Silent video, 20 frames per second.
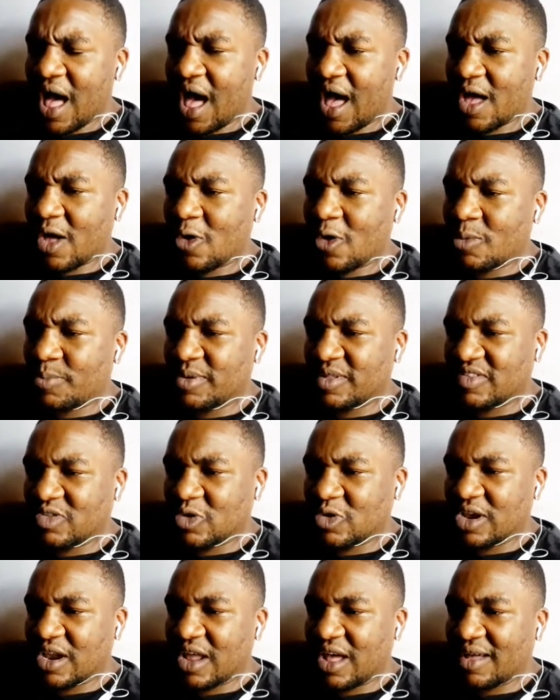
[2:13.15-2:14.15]
I hope
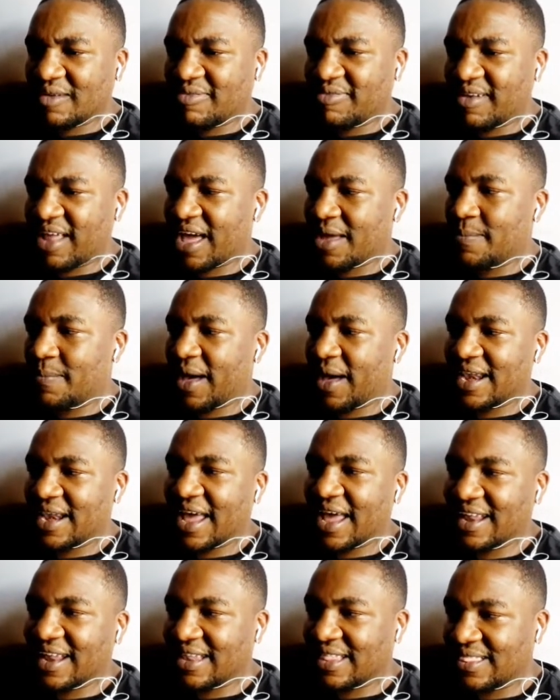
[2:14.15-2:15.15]
it's not a
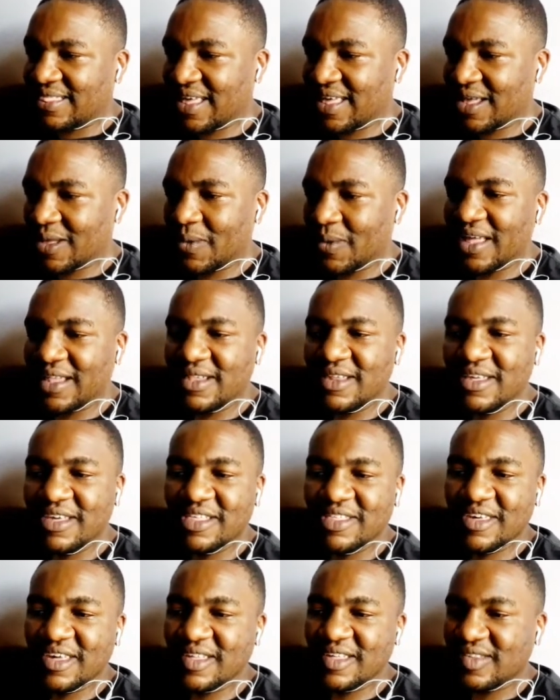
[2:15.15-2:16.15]
fly-by-night thing where
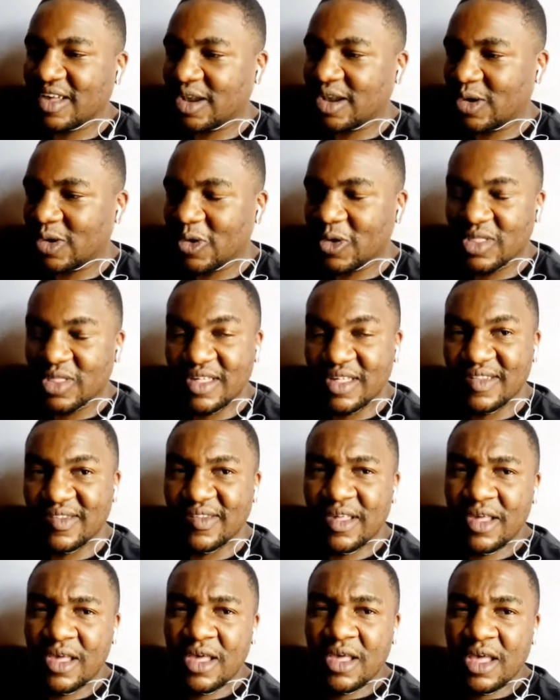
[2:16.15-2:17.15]
DJs ignore
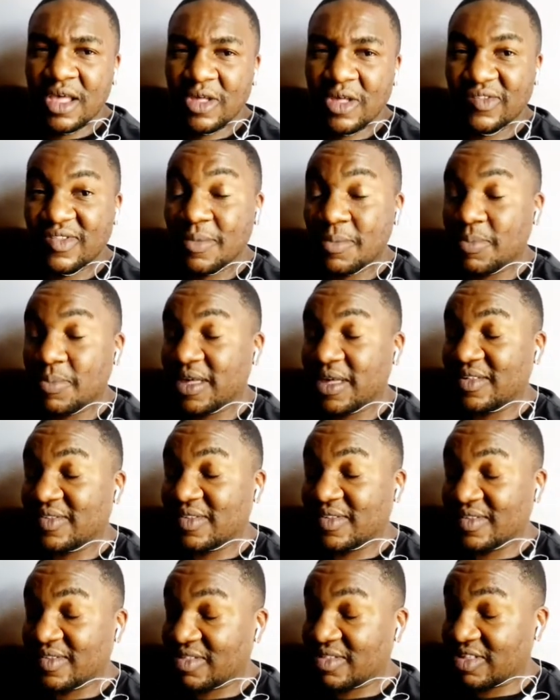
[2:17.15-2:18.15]
this, because the
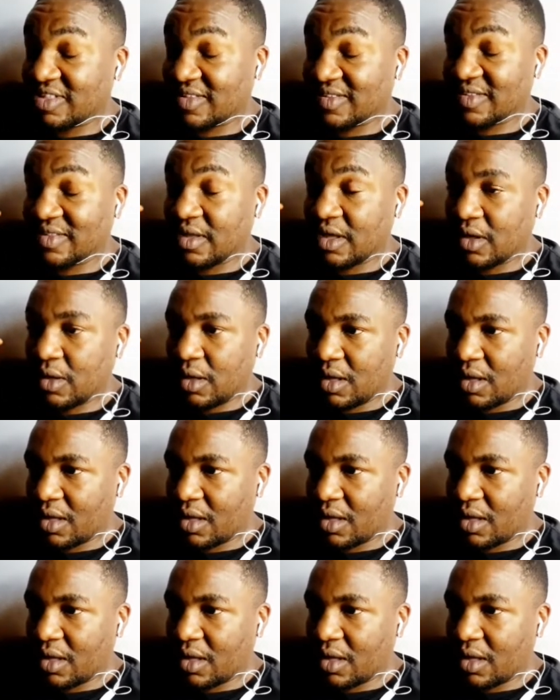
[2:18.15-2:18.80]
bass is just,